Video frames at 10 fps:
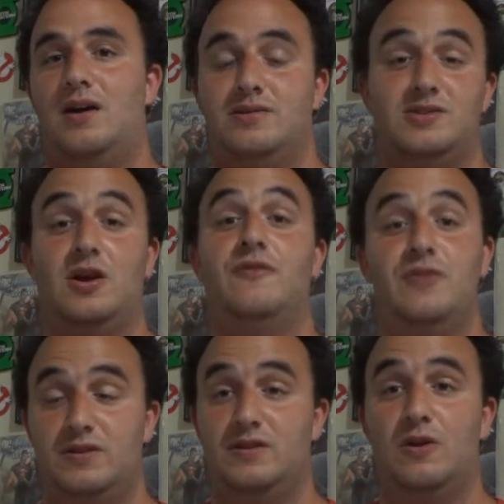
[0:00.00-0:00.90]
Sorry for
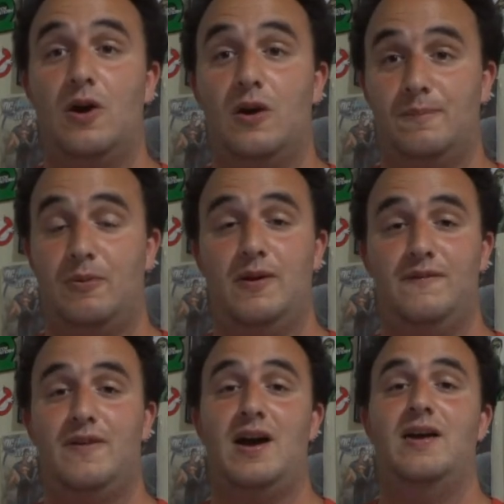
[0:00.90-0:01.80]
this long
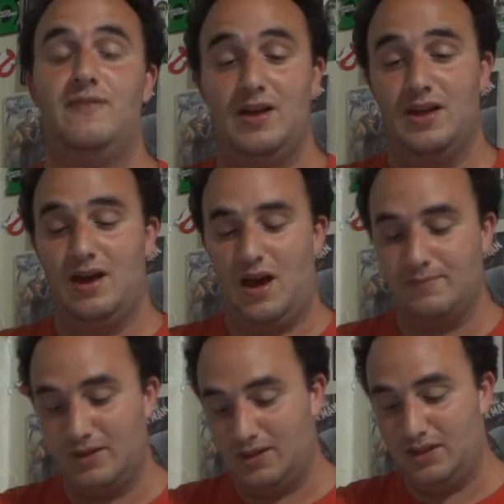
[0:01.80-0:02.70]
0.5. I'm
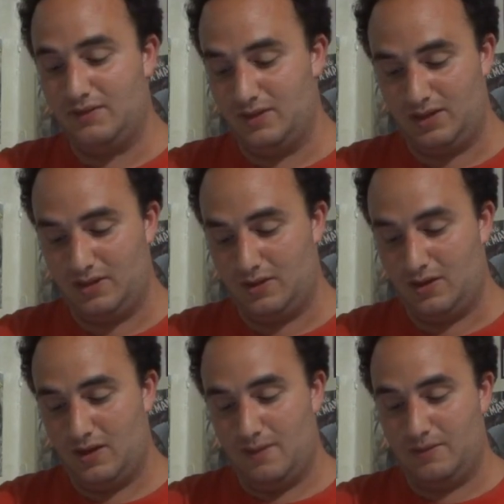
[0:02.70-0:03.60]
going to leave it
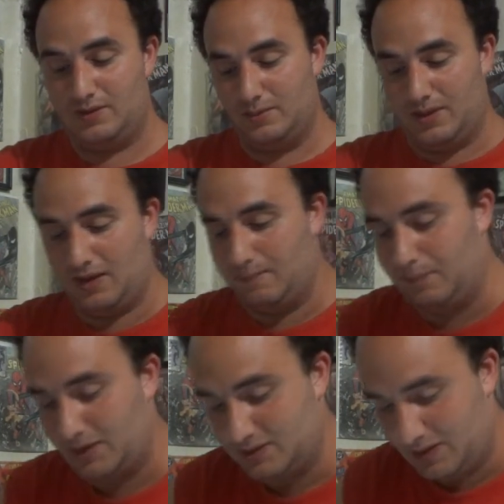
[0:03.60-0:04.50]
here because I'm getting
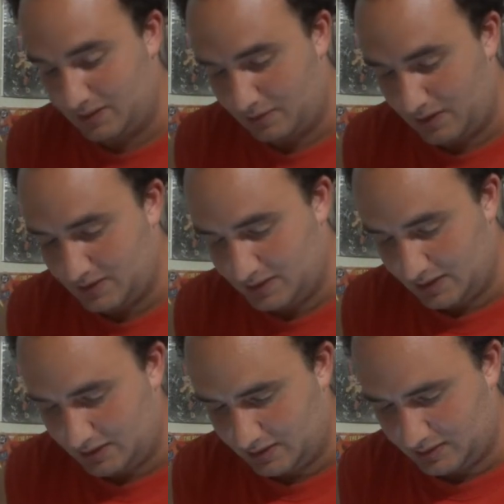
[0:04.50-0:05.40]
buzzed like crazy. I
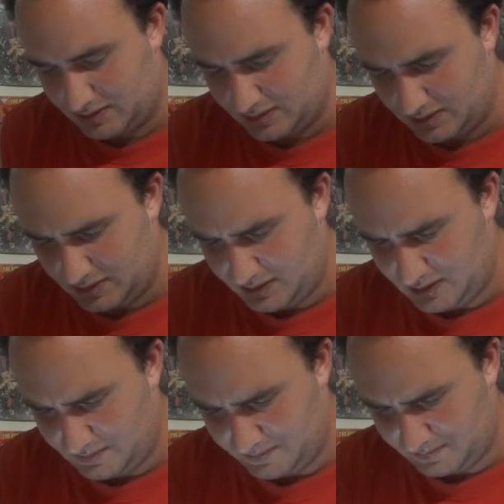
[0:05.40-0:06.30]
think this is
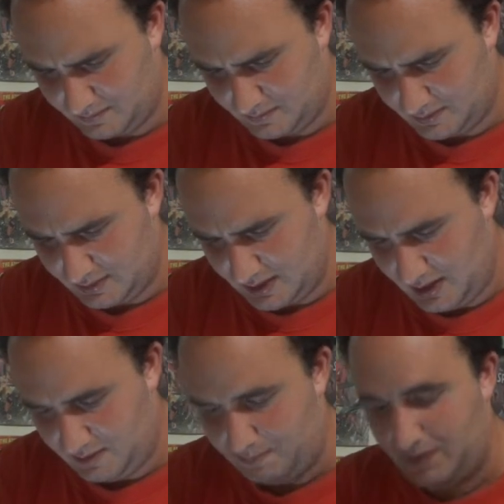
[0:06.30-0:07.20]
the
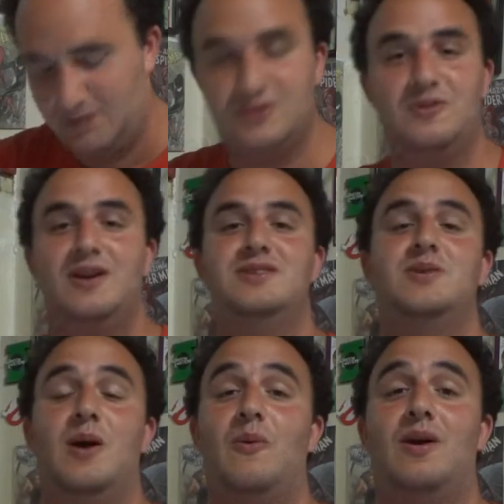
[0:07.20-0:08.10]
8th buzz already, so
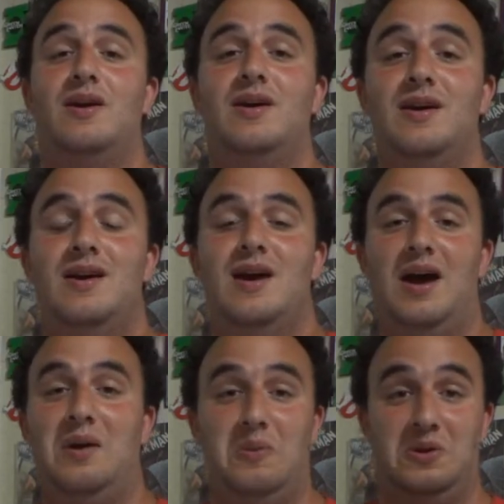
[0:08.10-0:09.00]
I want
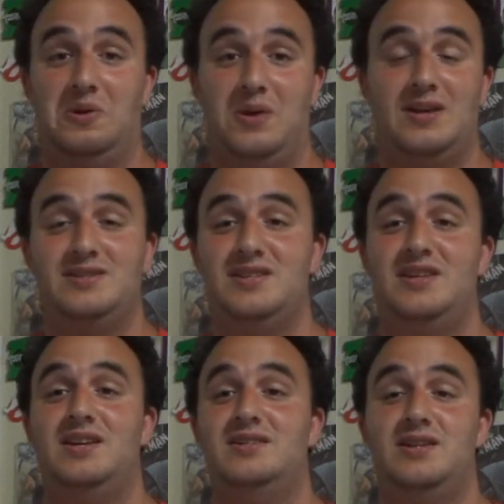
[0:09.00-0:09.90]
to go answer
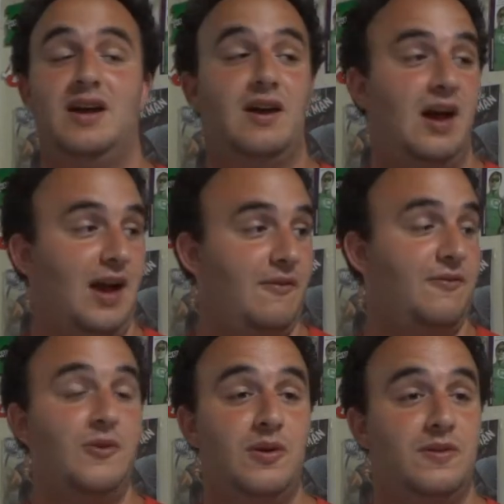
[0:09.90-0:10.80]
these, and I have a
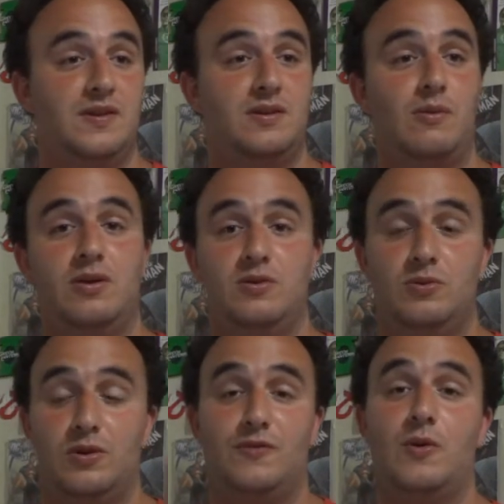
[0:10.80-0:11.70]
few other things I want to do.
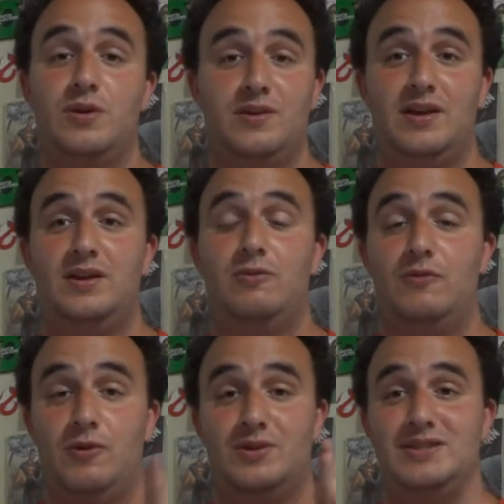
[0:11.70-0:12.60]
Look forward to the indie
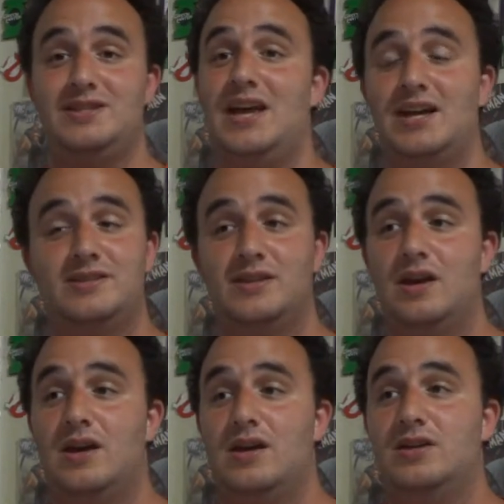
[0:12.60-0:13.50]
review. It's next.
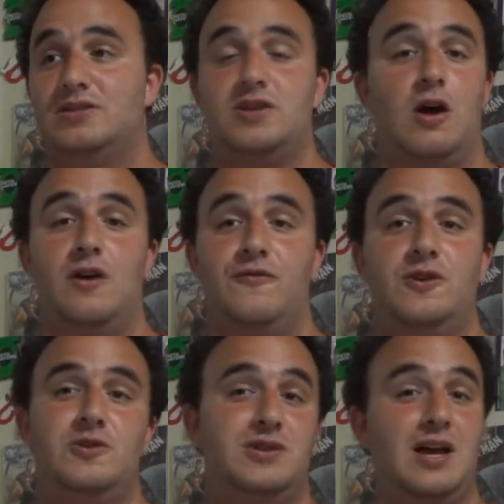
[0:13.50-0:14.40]
Sorry for
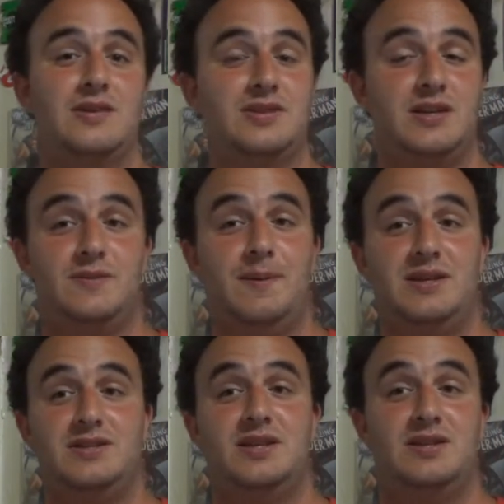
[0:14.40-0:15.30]
using Outside the
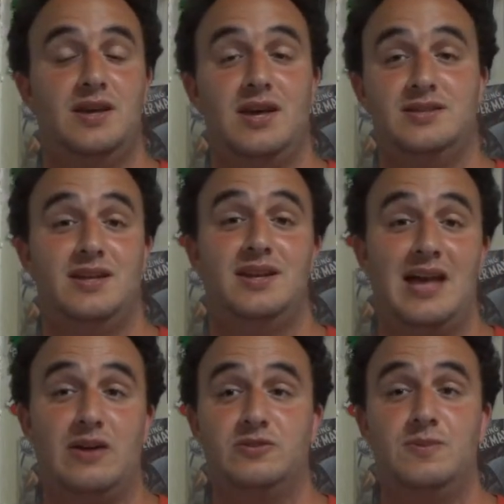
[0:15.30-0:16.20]
Pages as an
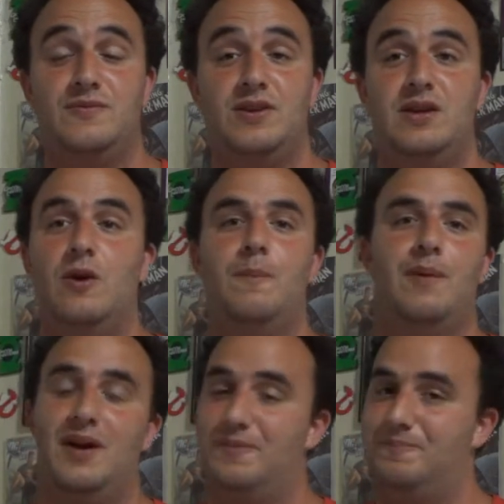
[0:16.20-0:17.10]
announcement video,
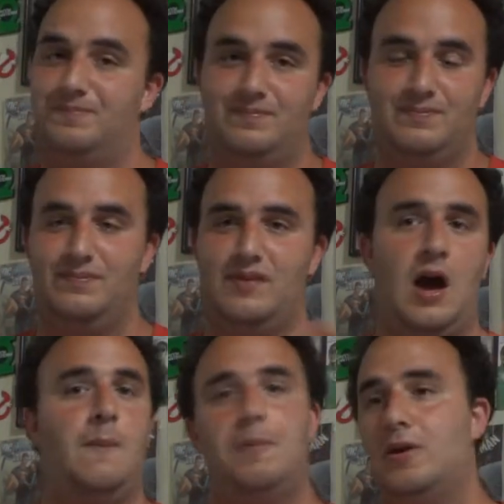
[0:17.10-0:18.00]
but
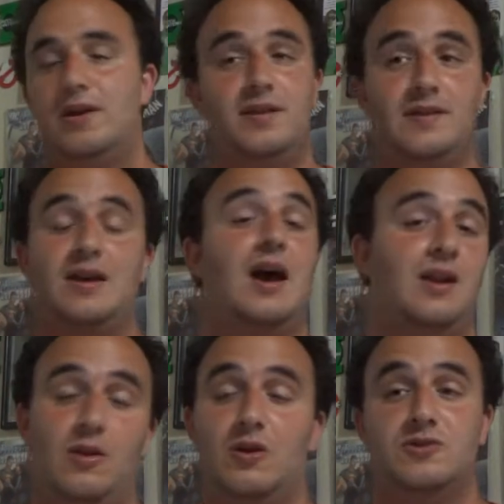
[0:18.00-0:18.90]
I'll put it in the
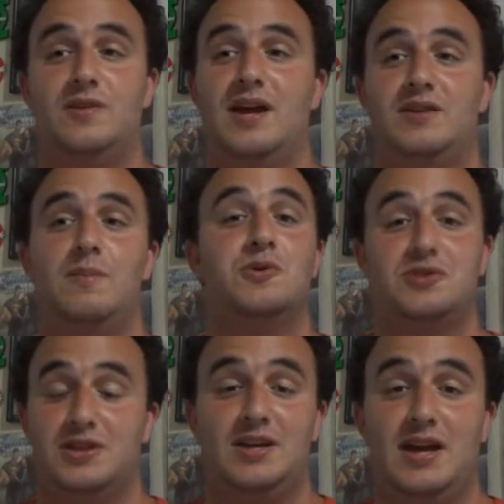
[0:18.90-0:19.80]
title also that it's
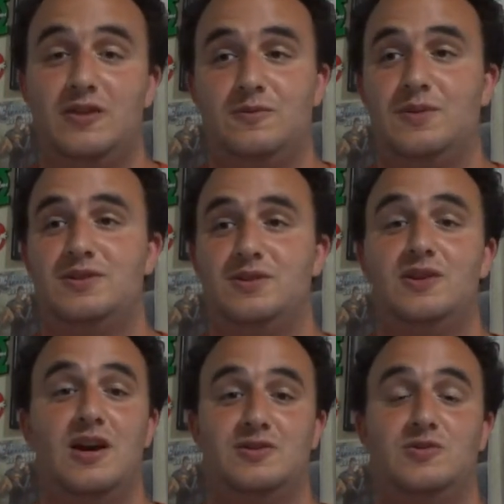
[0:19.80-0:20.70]
mostly announcements, so you
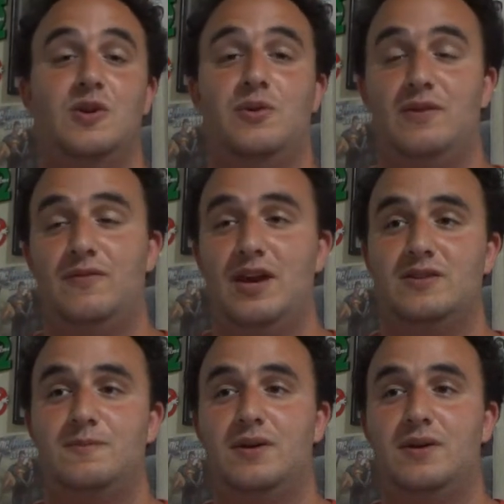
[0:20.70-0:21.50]
guys will know in advance.